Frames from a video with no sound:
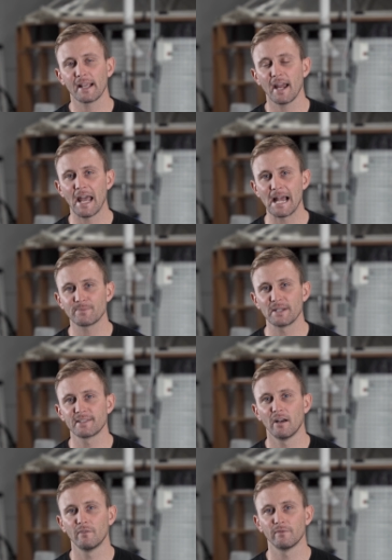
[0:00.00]
I kind of asked
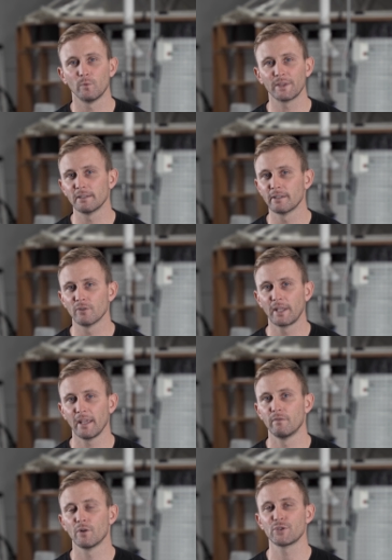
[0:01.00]
myself what the little
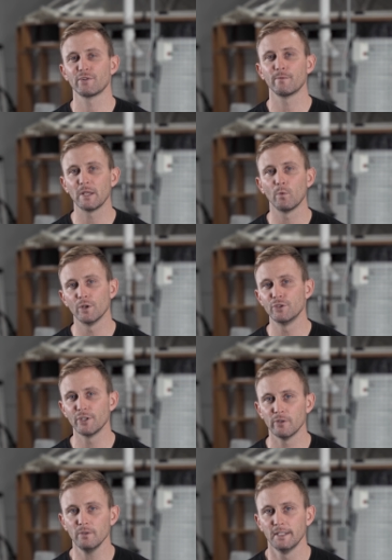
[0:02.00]
kid version of me would
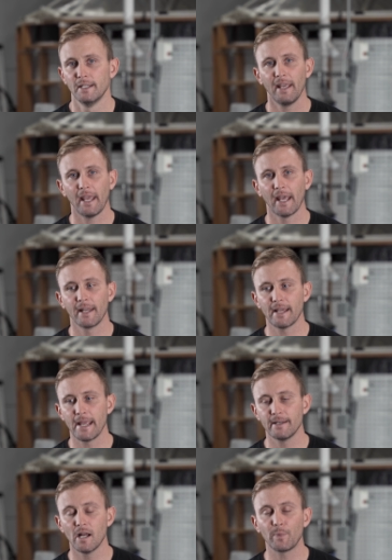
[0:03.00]
do, and I
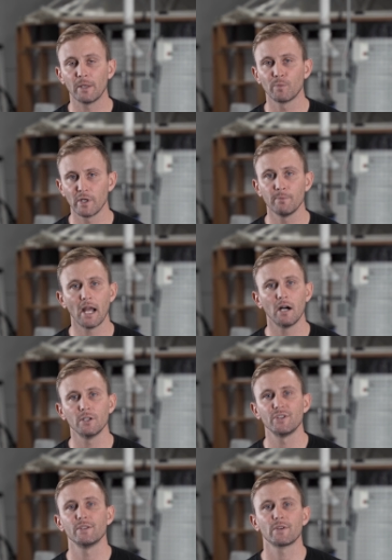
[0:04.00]
ended up in marine
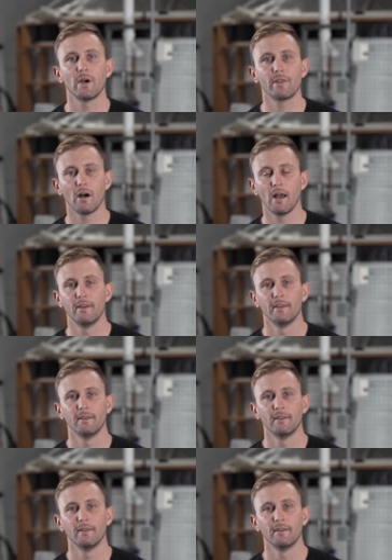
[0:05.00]
biology. So I thought,